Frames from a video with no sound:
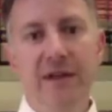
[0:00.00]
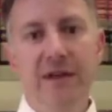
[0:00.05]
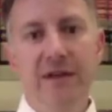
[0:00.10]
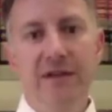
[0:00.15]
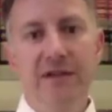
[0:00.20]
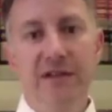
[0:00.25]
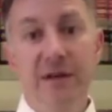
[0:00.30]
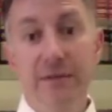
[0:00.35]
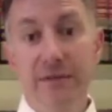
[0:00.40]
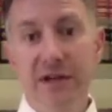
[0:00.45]

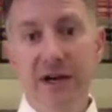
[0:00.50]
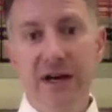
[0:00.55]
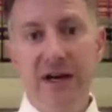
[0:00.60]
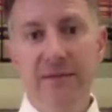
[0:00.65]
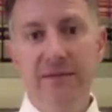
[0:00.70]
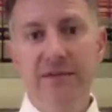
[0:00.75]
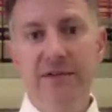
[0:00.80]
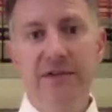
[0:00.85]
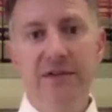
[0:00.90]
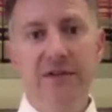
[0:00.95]

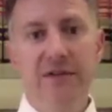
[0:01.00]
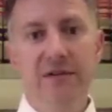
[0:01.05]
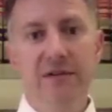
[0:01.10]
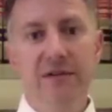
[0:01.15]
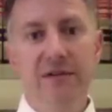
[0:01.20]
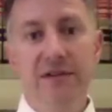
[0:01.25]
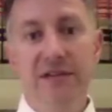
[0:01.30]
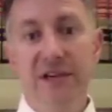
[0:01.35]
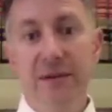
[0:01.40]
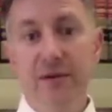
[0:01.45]
Sometimes
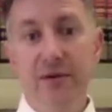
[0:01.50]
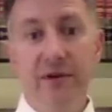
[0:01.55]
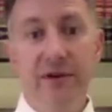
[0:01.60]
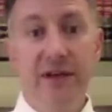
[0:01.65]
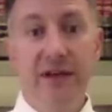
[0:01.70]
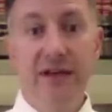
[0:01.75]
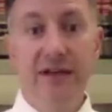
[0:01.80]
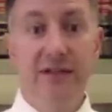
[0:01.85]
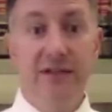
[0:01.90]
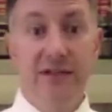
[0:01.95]
the seminal
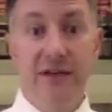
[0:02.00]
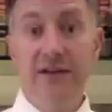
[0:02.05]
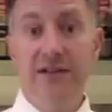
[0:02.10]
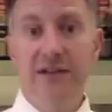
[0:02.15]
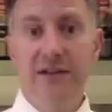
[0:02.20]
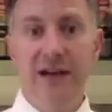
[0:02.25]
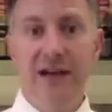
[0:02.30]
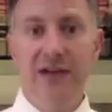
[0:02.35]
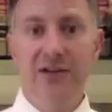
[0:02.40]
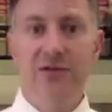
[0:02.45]
case
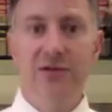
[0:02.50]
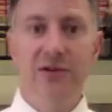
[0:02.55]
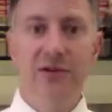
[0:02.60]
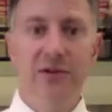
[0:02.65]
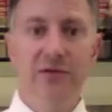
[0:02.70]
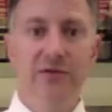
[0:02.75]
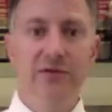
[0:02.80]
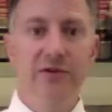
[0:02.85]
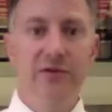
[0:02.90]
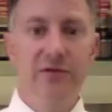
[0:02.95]
doesn't actually
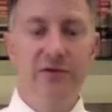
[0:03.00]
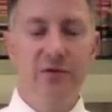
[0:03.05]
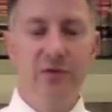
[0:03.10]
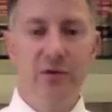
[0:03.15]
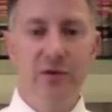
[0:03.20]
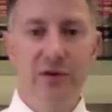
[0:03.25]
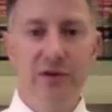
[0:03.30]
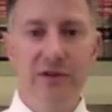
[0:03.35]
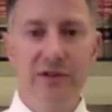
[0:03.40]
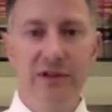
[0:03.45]
use those
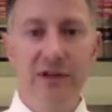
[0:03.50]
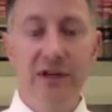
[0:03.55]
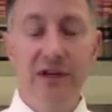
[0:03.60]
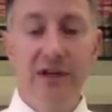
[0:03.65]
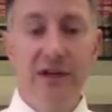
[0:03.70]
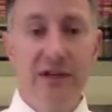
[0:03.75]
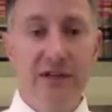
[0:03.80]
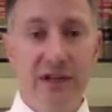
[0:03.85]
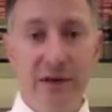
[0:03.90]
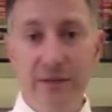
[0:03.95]
words.
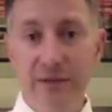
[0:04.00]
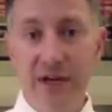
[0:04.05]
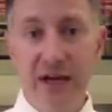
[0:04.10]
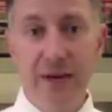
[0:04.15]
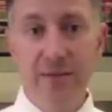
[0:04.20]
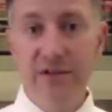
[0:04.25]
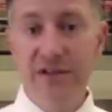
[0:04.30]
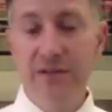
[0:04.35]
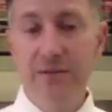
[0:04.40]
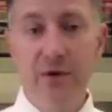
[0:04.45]

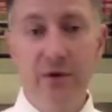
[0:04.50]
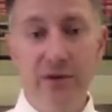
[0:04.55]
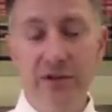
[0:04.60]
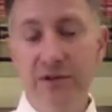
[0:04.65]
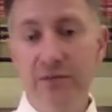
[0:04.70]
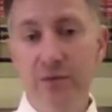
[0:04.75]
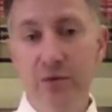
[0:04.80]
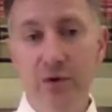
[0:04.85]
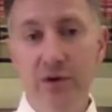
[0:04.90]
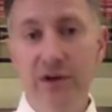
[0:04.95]
Sometimes the
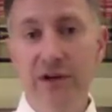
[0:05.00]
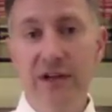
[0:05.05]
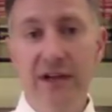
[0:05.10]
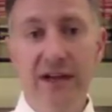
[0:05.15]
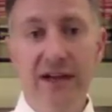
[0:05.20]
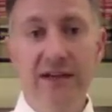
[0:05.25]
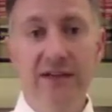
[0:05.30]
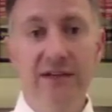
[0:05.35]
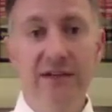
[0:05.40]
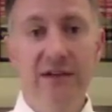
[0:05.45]
most important
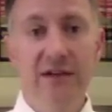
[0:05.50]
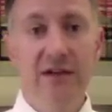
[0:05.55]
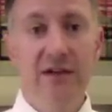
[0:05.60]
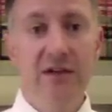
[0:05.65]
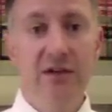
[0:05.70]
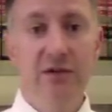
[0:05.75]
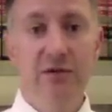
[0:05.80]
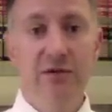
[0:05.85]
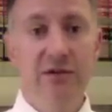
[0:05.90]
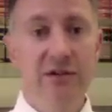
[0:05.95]
case
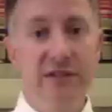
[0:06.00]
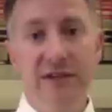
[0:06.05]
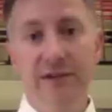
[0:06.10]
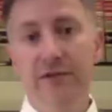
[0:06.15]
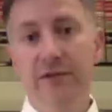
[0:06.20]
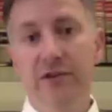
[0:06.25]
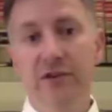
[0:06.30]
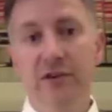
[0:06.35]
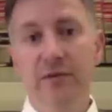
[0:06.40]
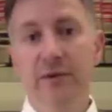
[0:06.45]
uses
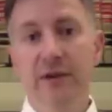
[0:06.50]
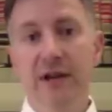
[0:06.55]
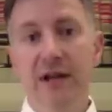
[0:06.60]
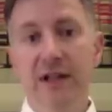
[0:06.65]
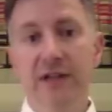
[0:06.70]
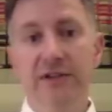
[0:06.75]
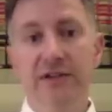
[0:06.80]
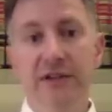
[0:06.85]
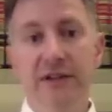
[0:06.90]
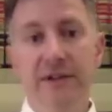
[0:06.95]
different
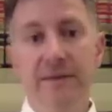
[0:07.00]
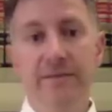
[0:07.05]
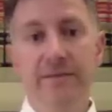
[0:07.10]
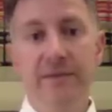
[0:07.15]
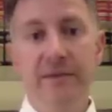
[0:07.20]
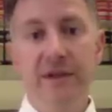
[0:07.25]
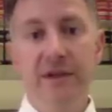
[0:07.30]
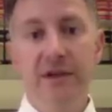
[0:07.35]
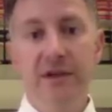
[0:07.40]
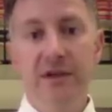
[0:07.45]
terminology.
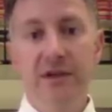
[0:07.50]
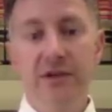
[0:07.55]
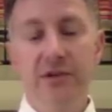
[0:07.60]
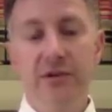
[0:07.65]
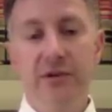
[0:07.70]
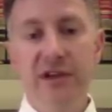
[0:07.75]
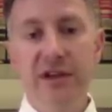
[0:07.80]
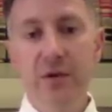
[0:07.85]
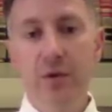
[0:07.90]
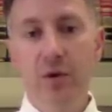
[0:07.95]

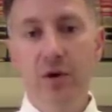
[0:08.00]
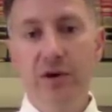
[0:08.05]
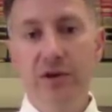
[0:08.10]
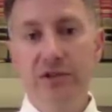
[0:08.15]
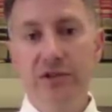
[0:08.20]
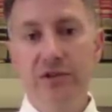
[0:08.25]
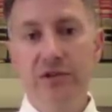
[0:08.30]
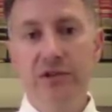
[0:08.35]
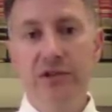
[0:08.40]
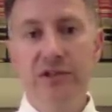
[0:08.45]
So keyword
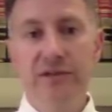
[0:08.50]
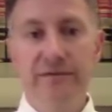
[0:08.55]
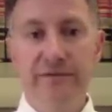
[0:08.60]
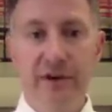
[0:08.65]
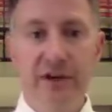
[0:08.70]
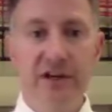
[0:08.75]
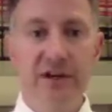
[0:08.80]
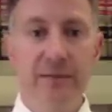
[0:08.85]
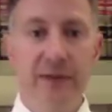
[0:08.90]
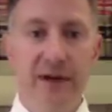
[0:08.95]
search is
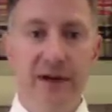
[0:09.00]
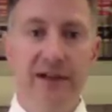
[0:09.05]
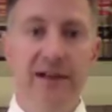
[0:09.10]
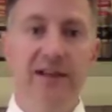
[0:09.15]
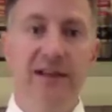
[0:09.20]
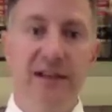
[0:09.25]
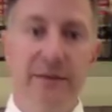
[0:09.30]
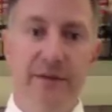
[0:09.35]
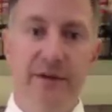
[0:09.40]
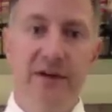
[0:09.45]

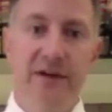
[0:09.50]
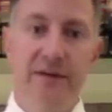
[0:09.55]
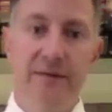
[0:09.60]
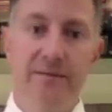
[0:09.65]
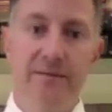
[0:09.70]
fundamentally limited.